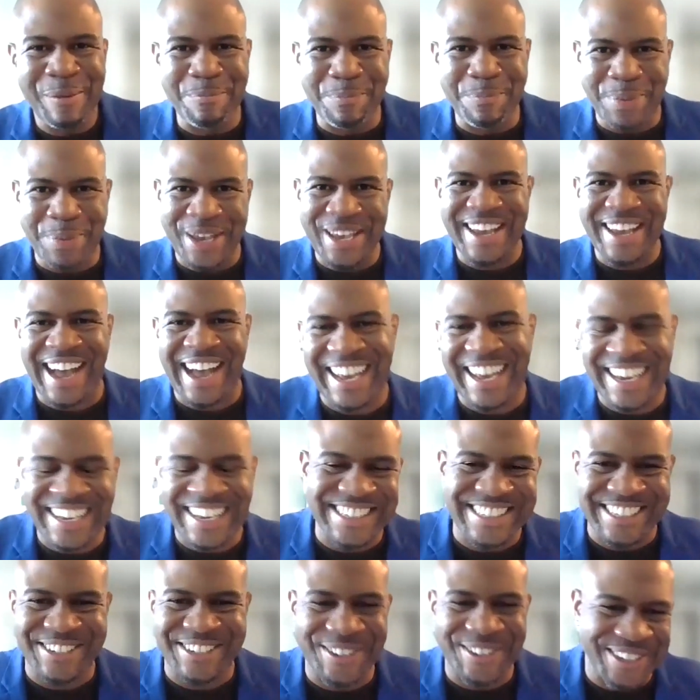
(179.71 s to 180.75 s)
B, I
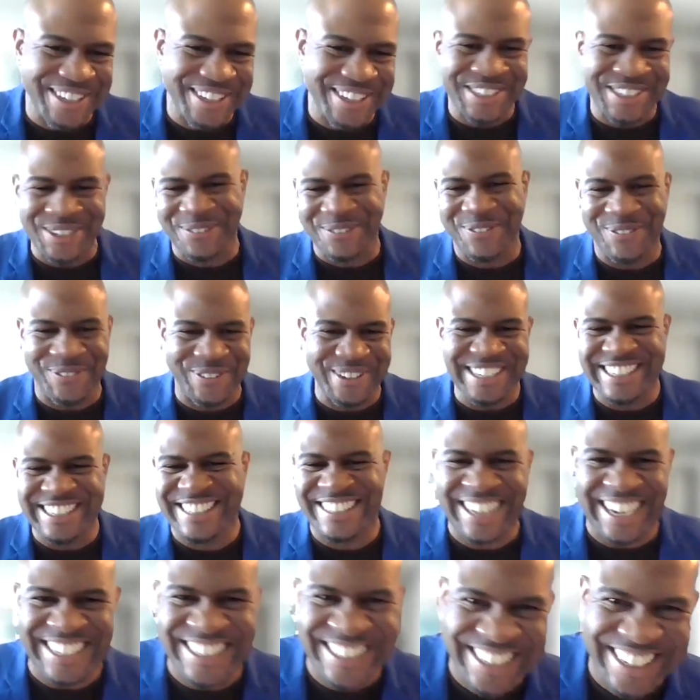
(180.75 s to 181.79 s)
consider this a free
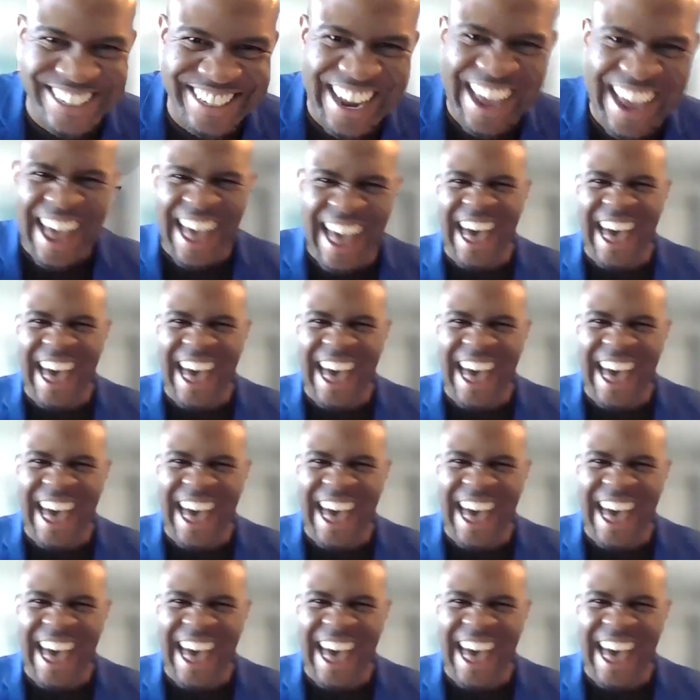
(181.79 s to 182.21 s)
session.